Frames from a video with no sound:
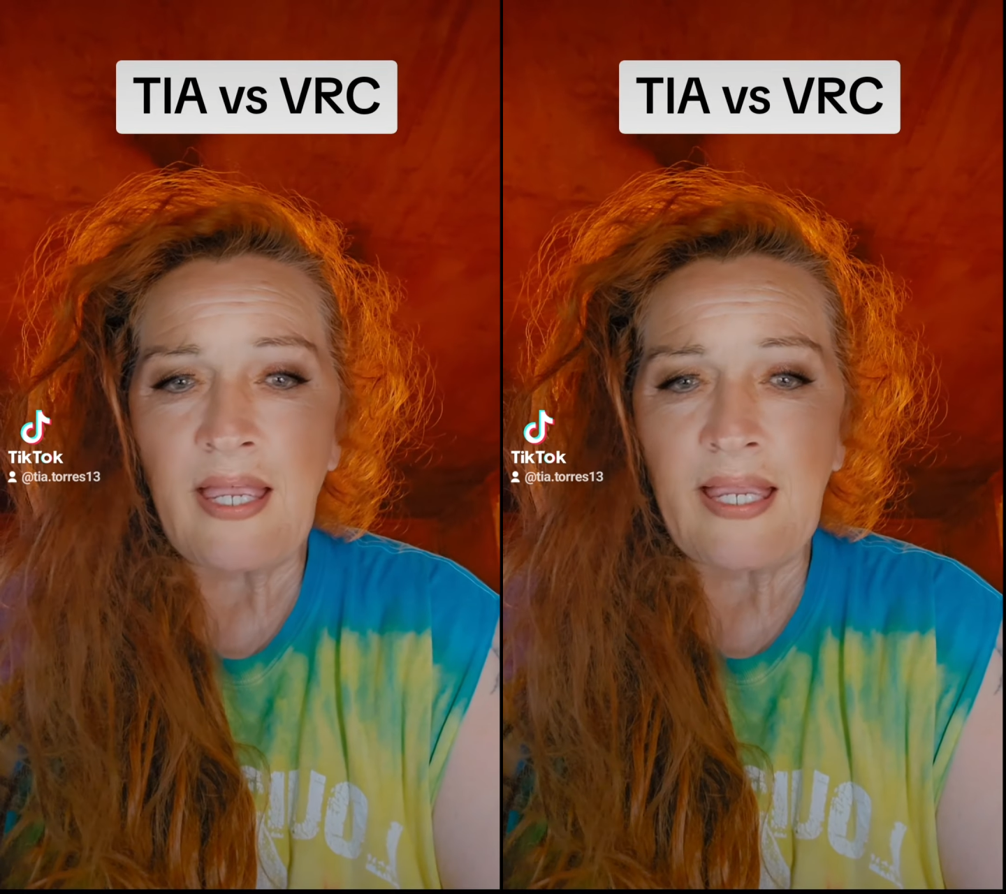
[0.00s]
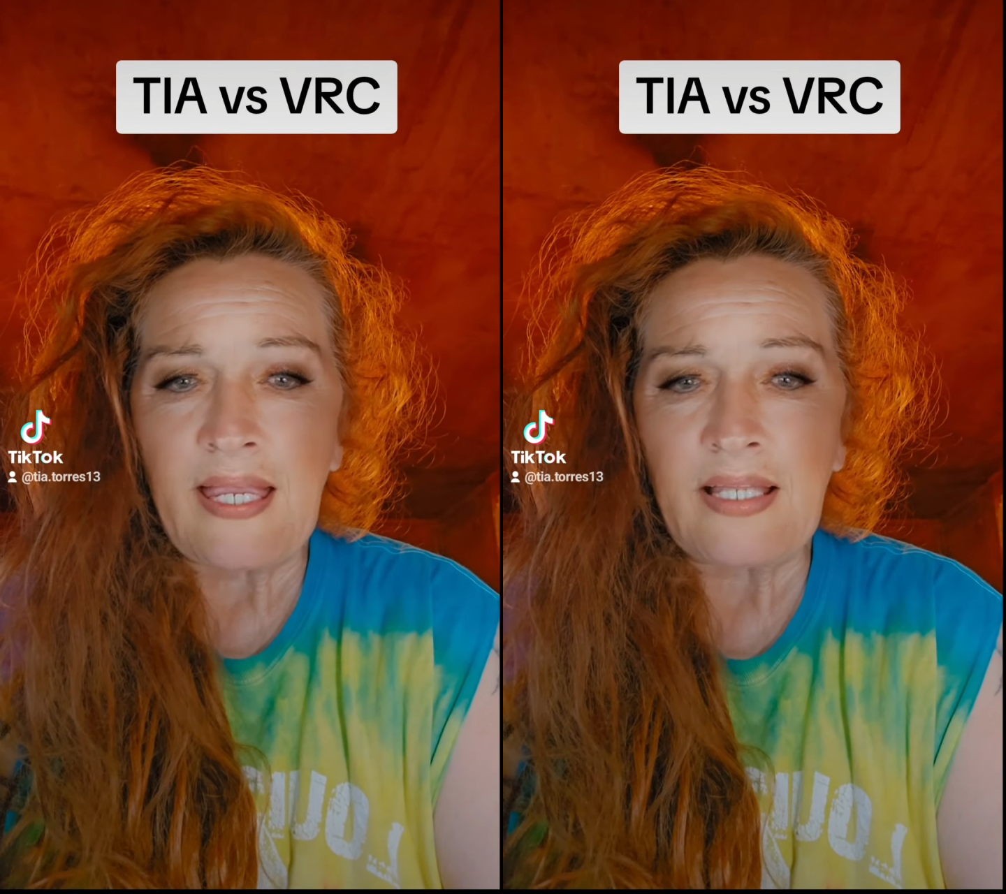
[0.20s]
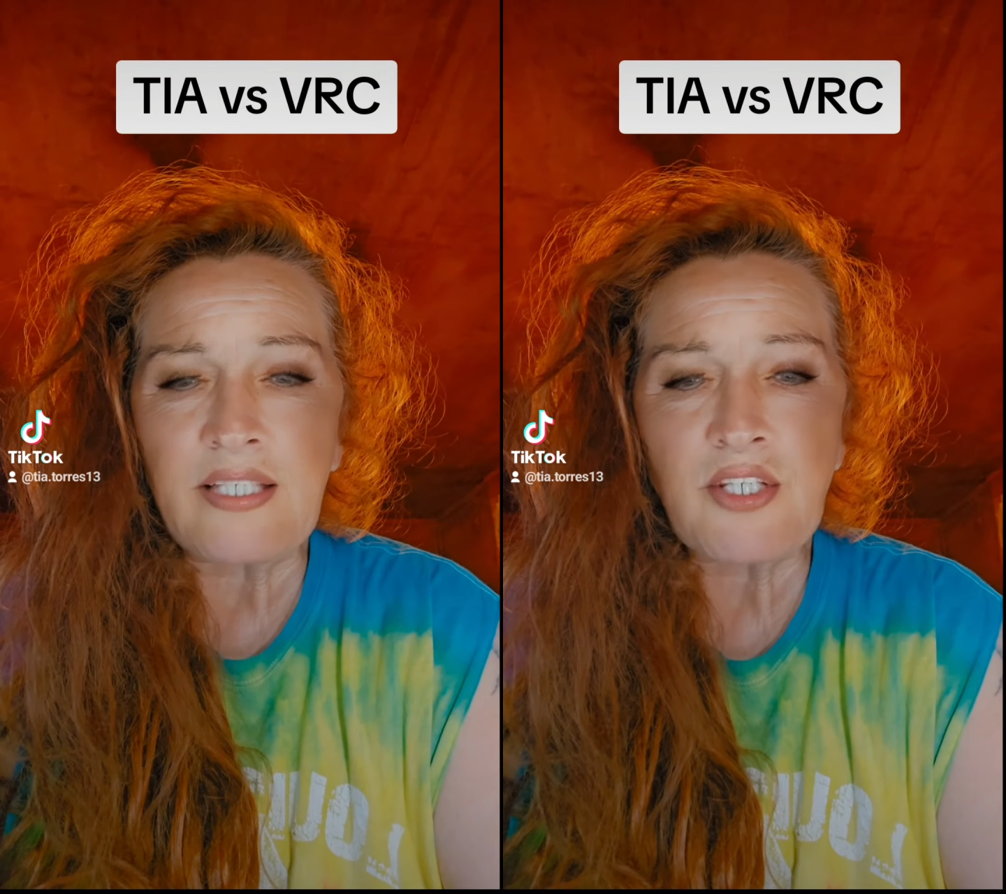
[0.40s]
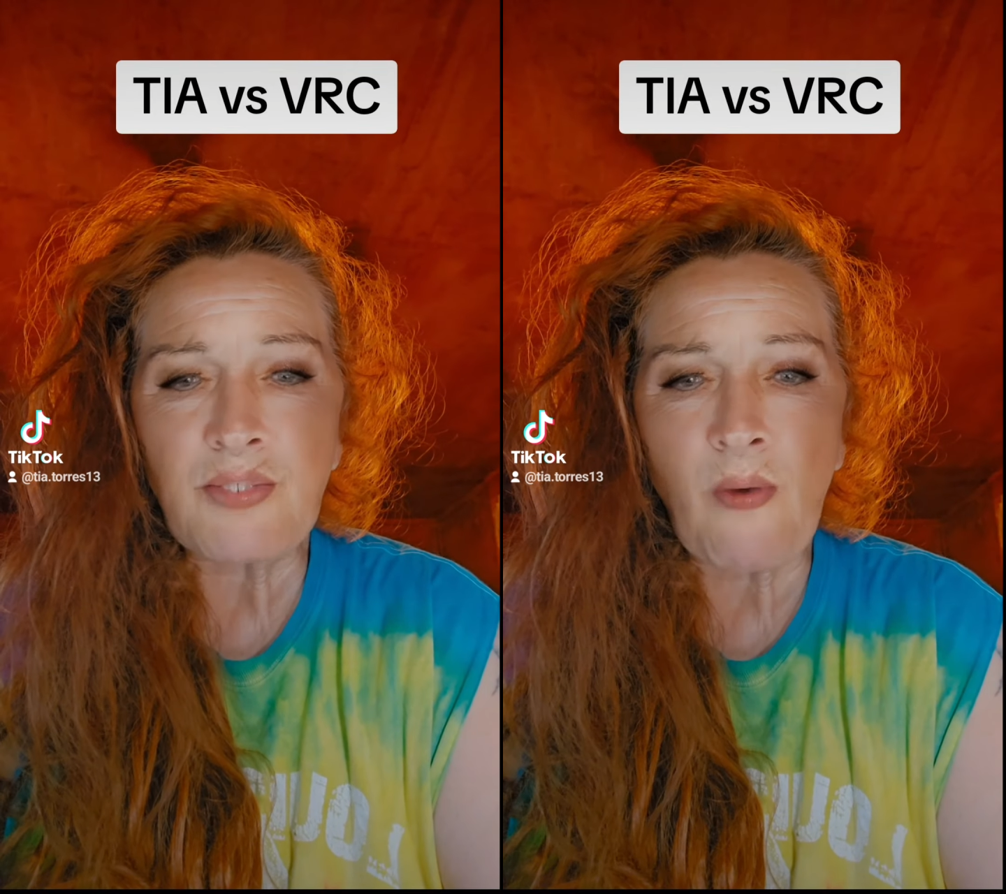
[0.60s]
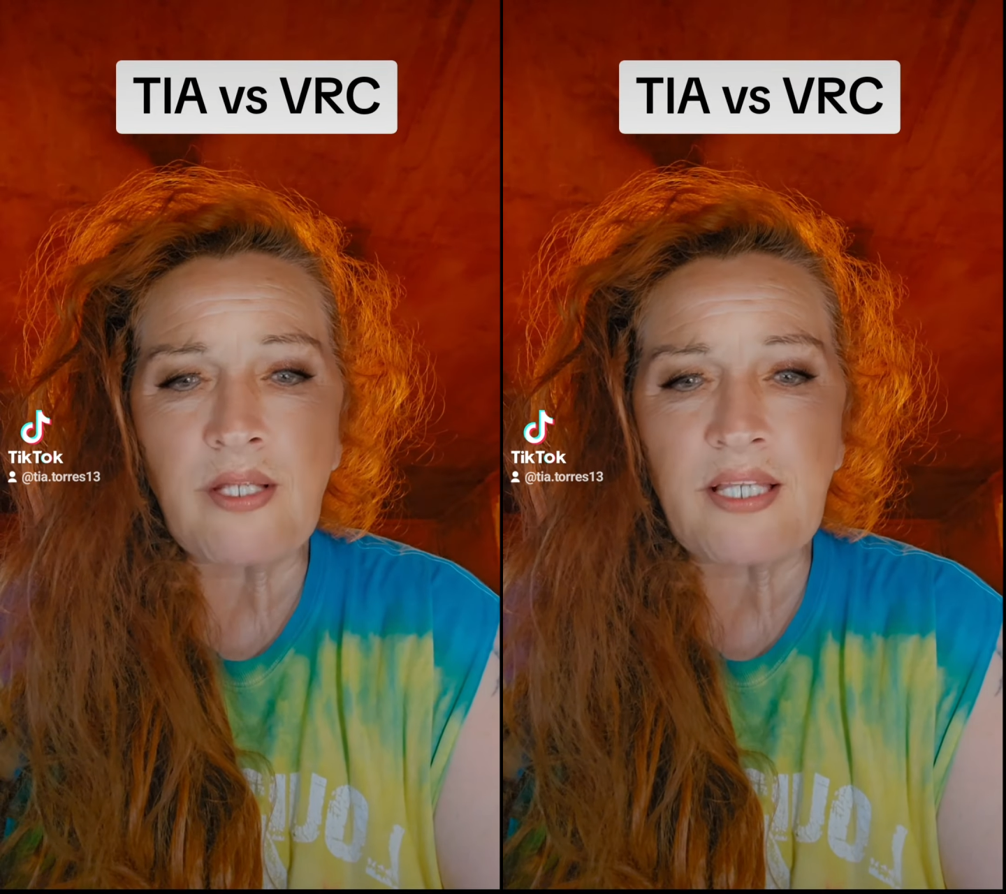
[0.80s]
And I
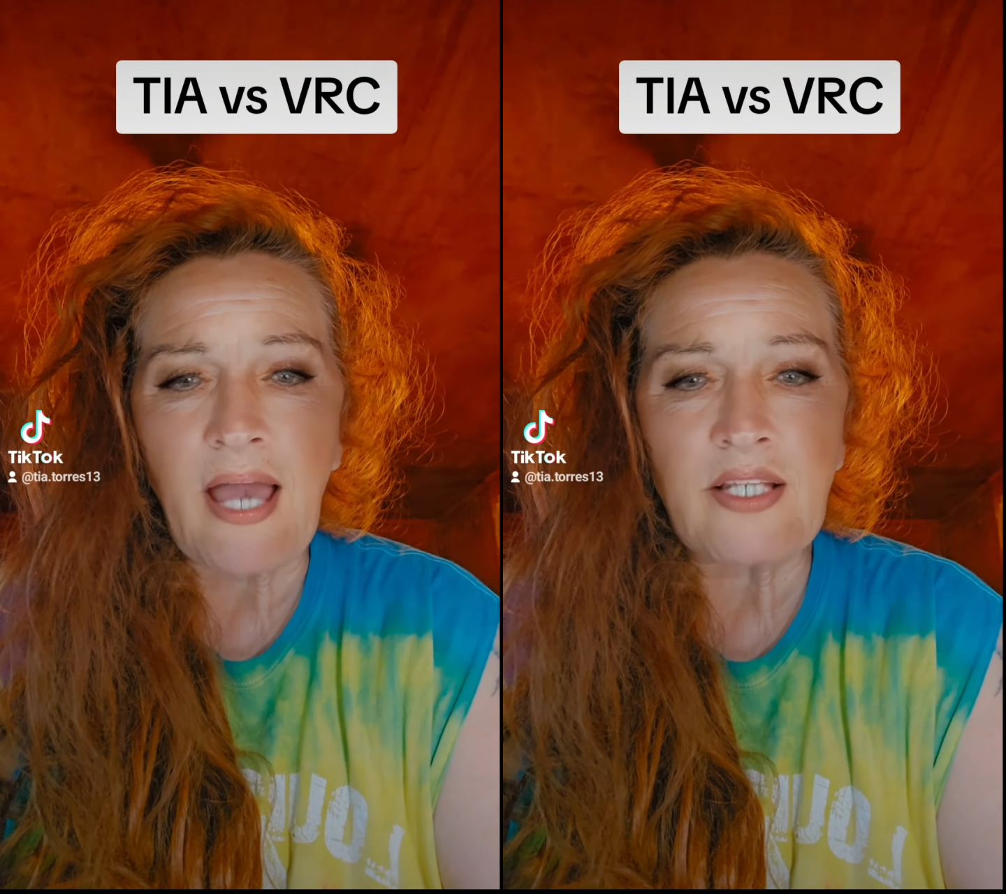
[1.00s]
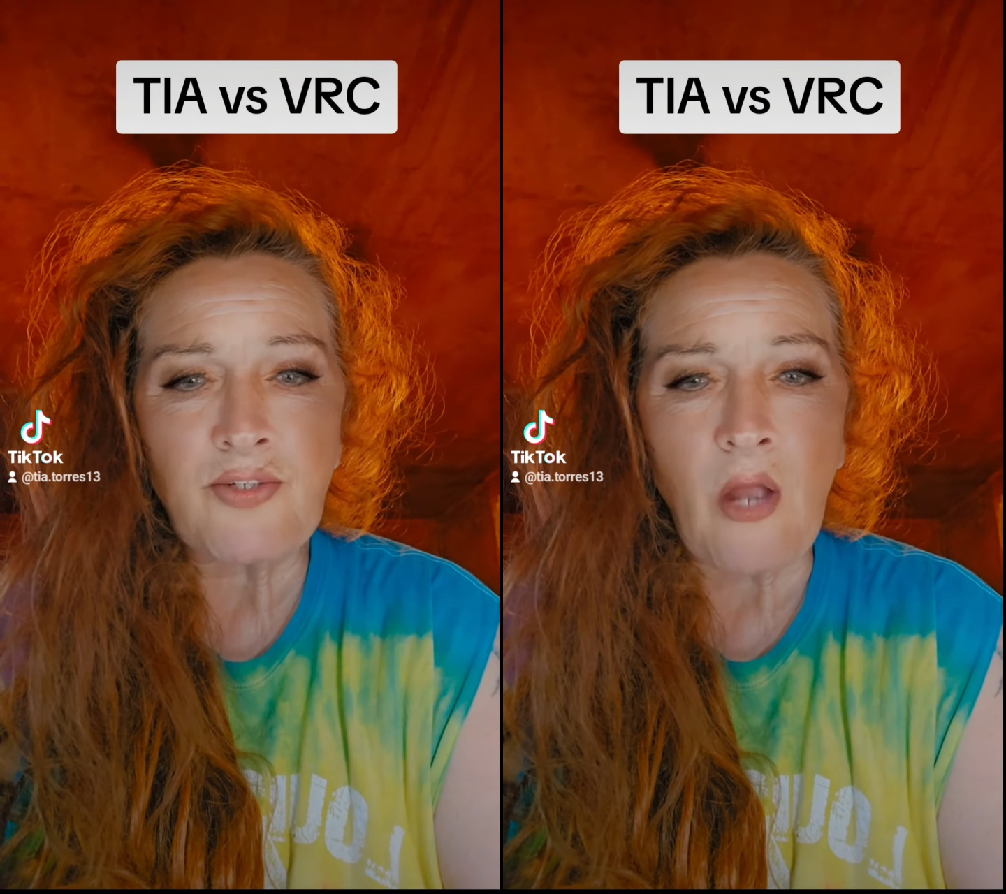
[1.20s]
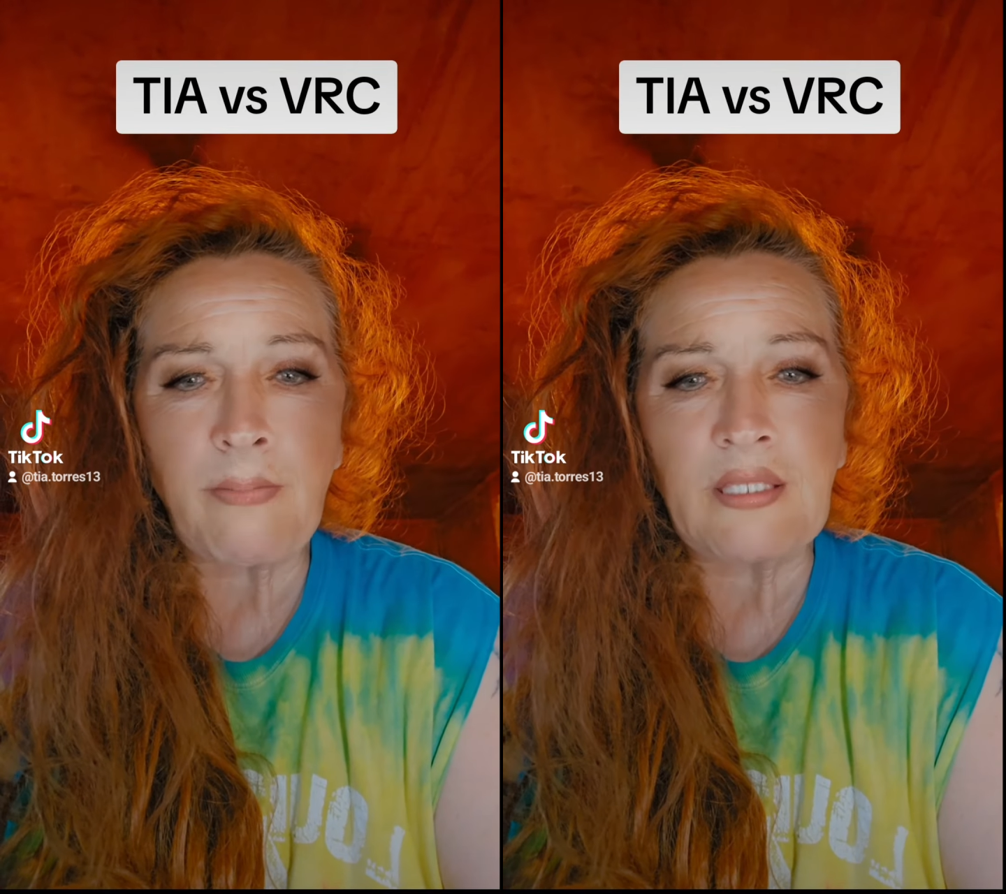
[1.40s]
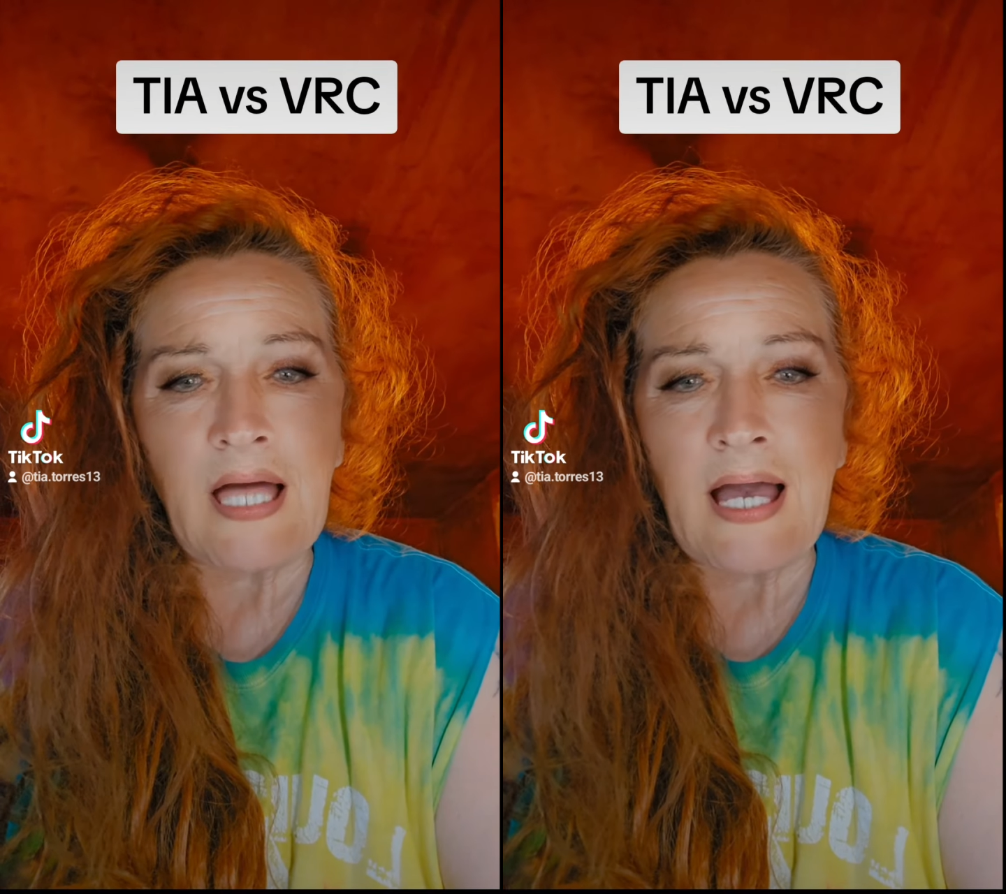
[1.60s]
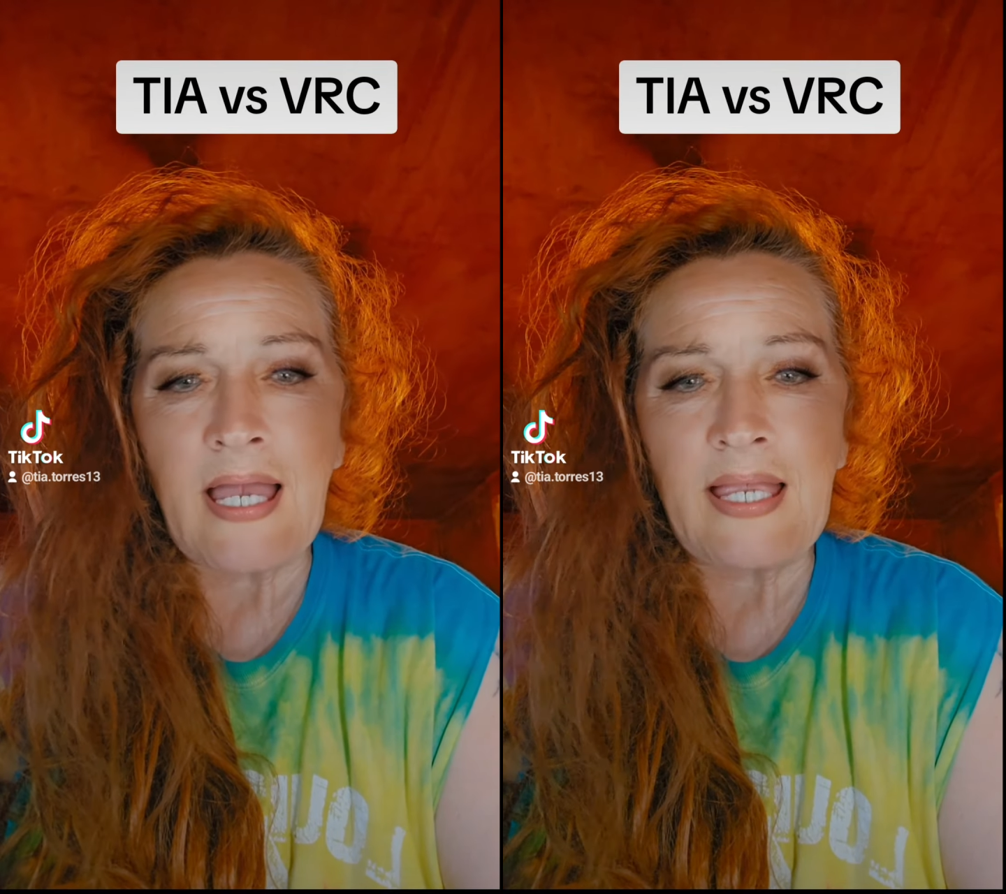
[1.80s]
just wanted to kind of drop a
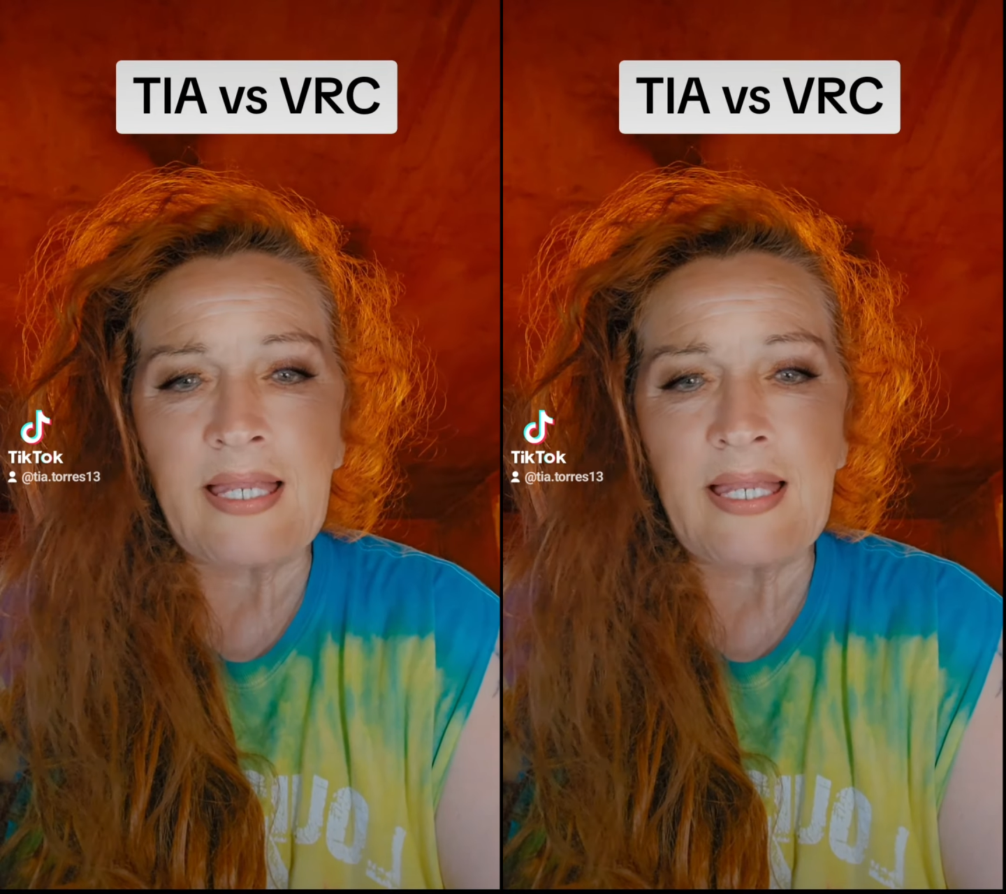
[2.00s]
line